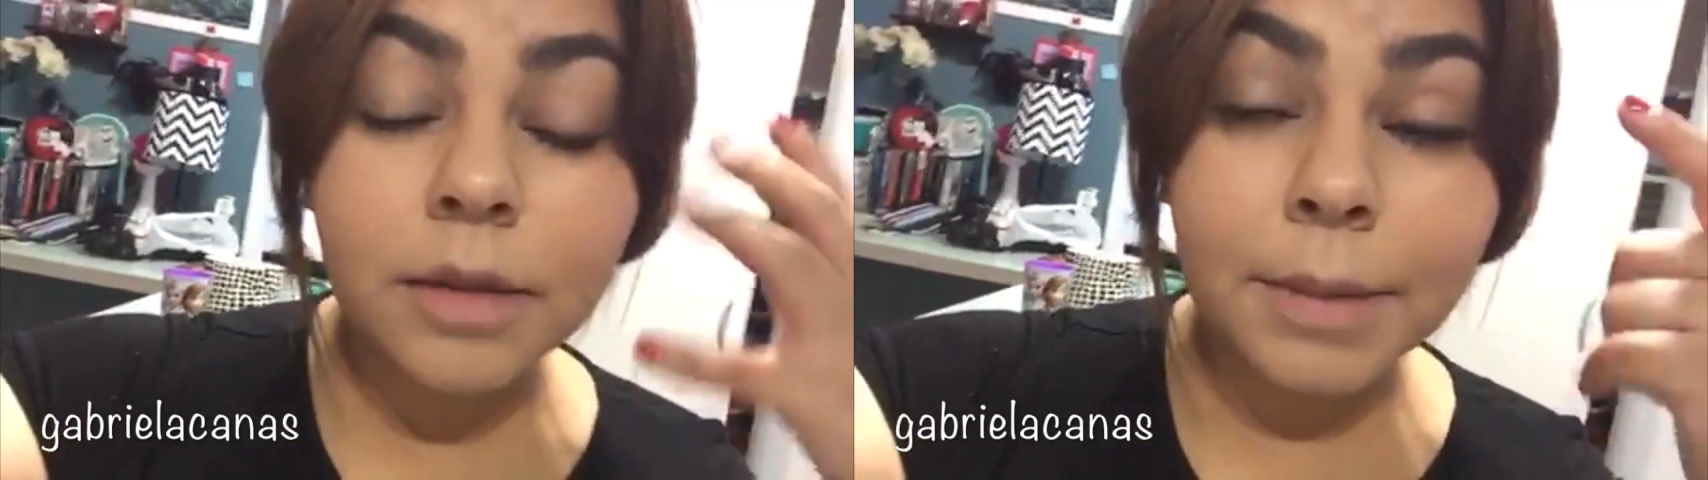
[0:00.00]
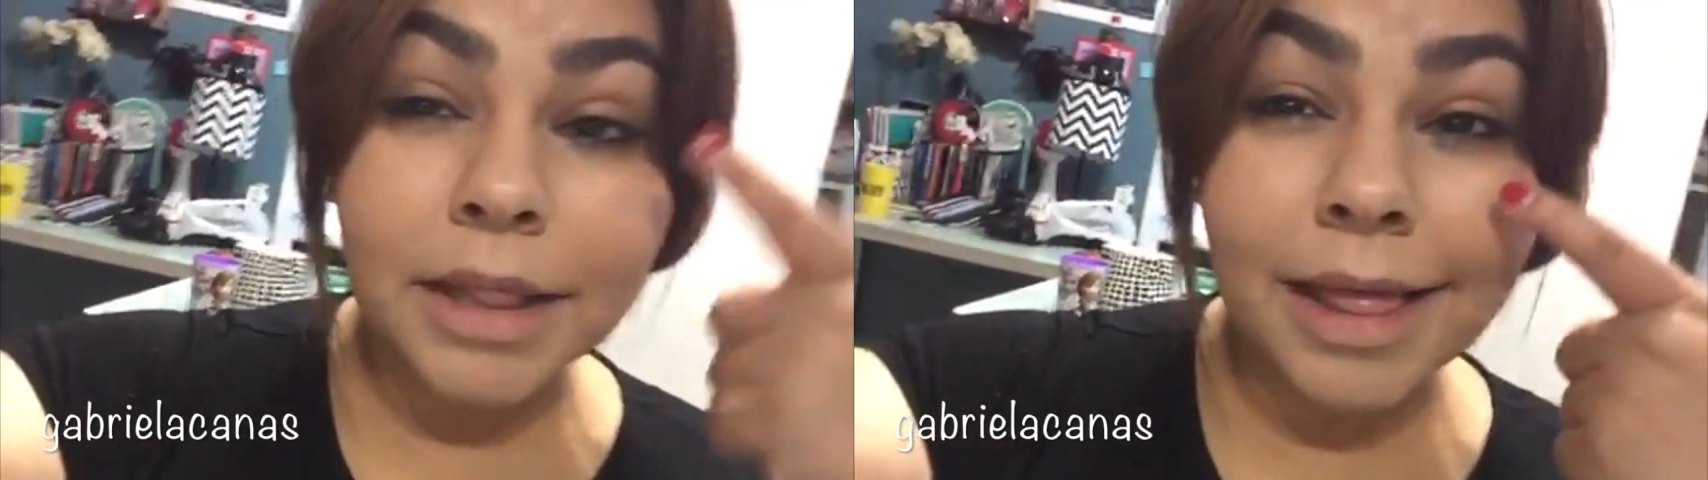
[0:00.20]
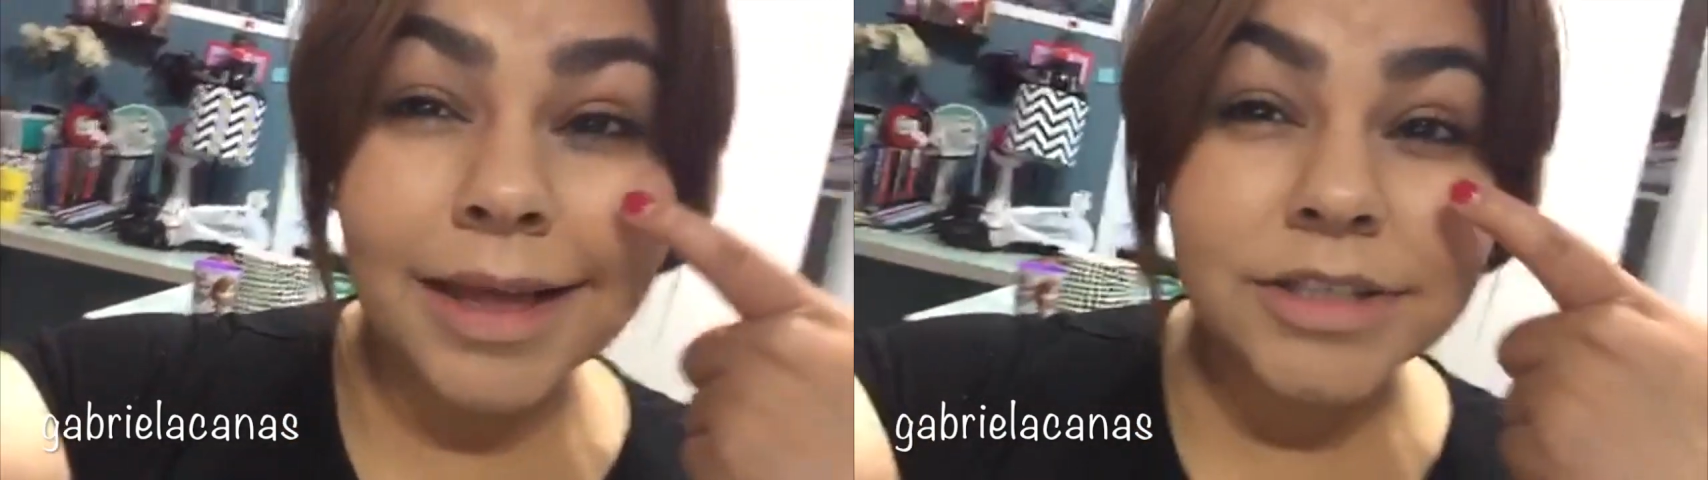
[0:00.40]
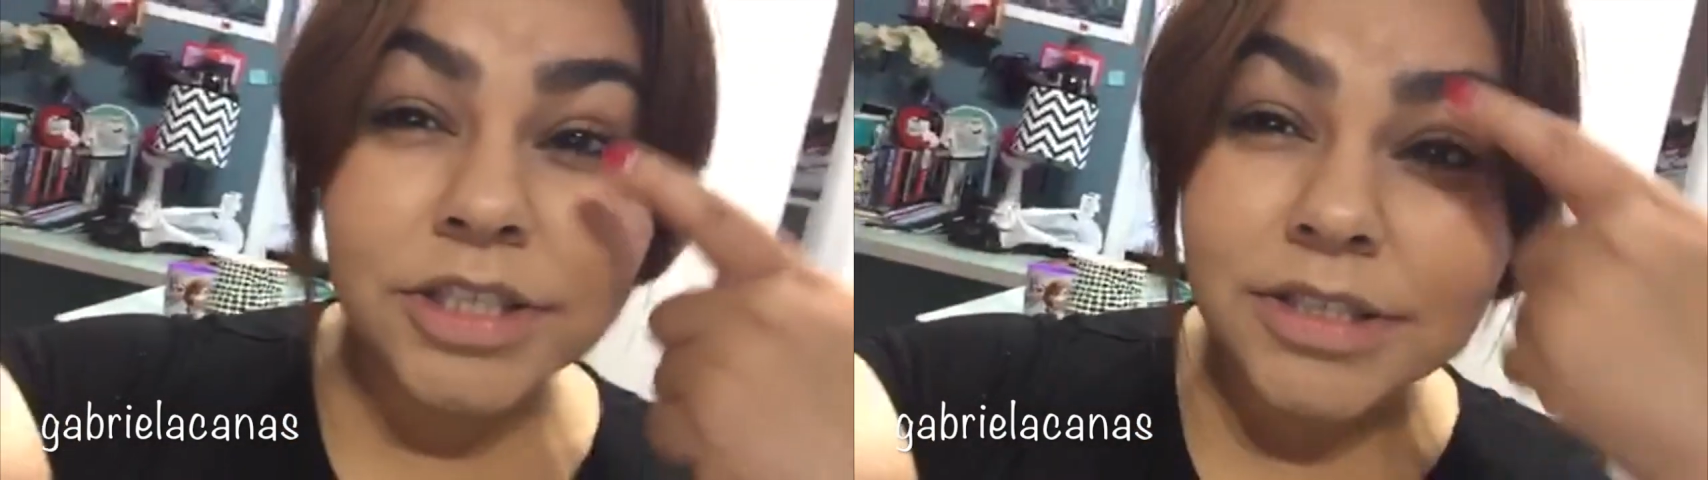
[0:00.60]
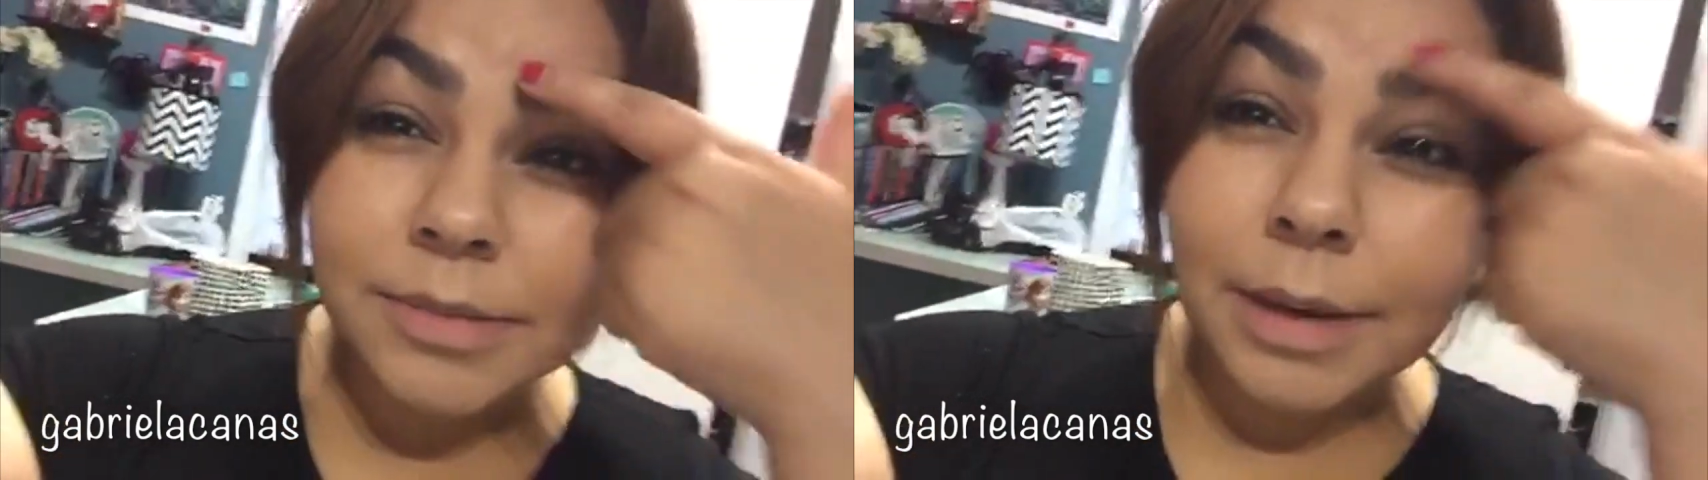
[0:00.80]
and my
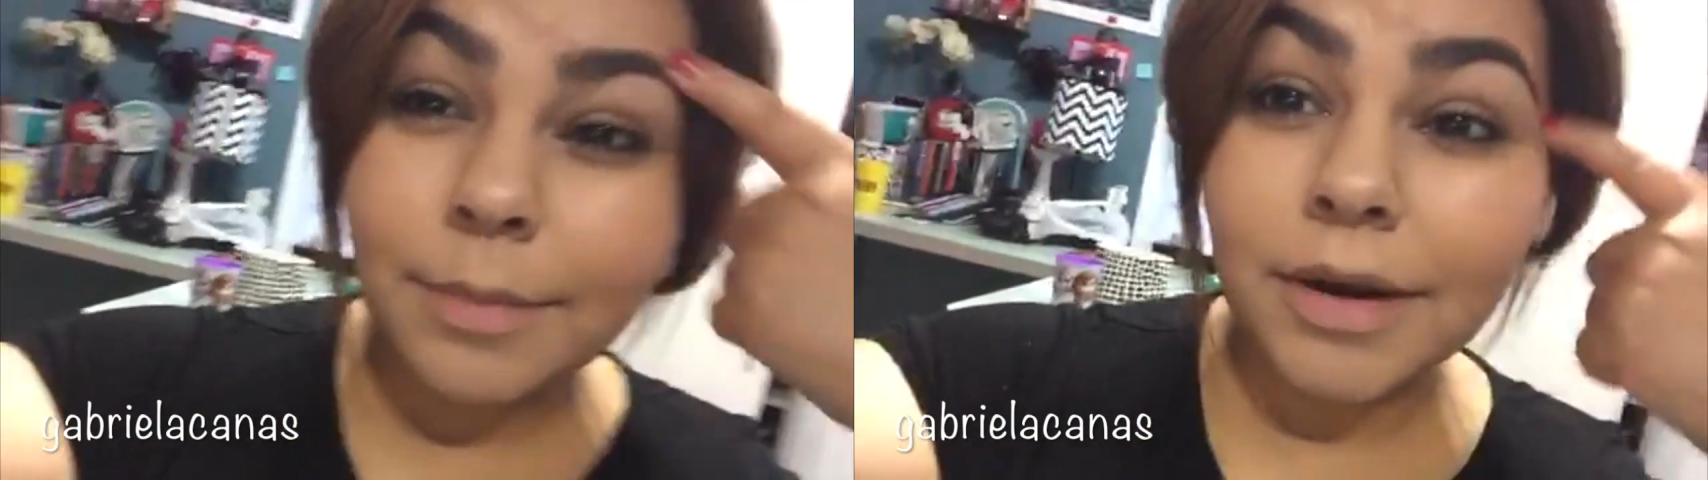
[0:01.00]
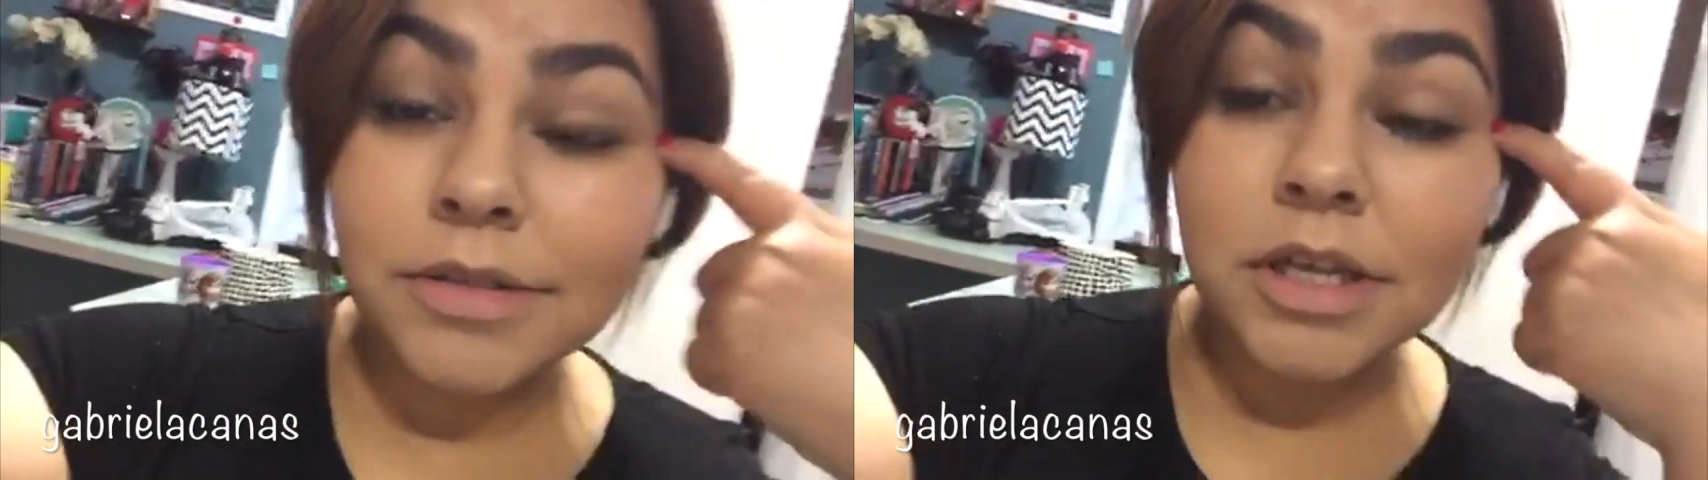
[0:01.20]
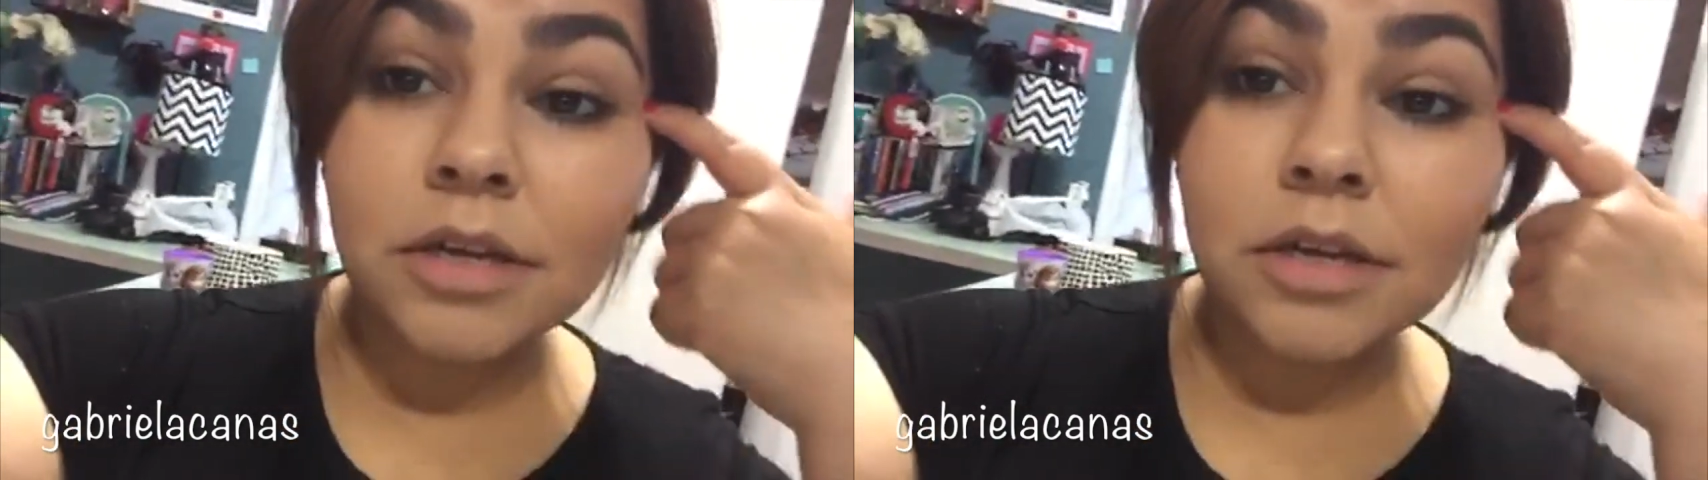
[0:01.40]
lashes and my brows